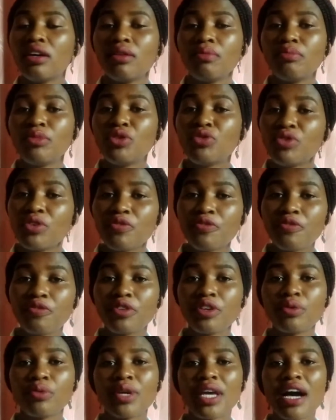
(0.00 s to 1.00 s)

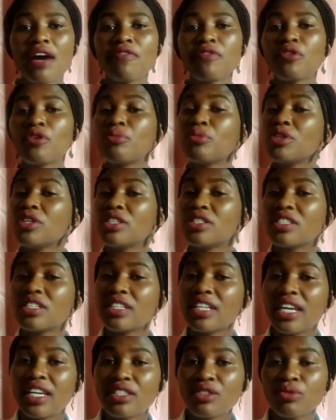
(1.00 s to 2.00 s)
midwifery, we have community
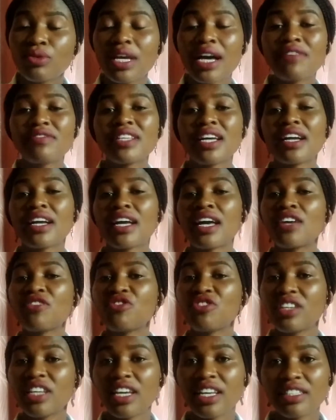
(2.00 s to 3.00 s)
nursing, we have
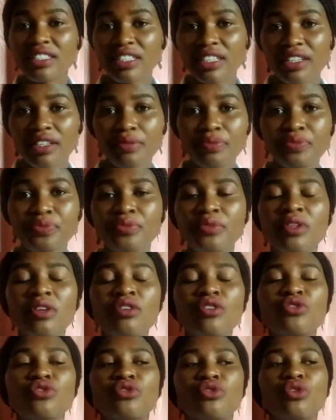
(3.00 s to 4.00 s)
psychiatry nursing.
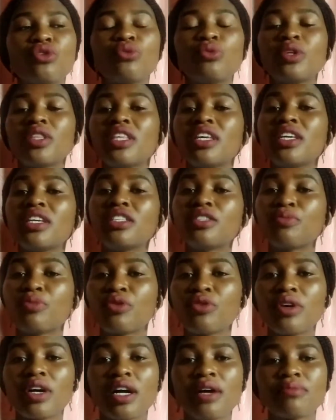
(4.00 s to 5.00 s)
So with these
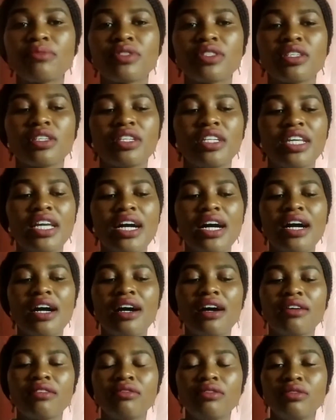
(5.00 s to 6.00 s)
programs,
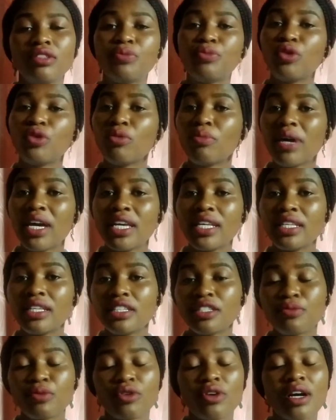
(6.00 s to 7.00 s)
their diploma in
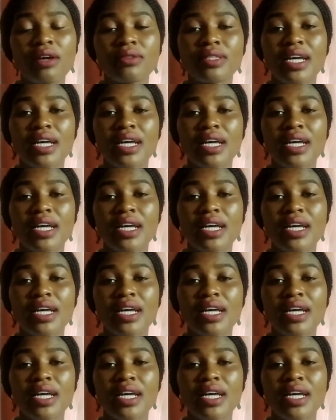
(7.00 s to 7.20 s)
these programs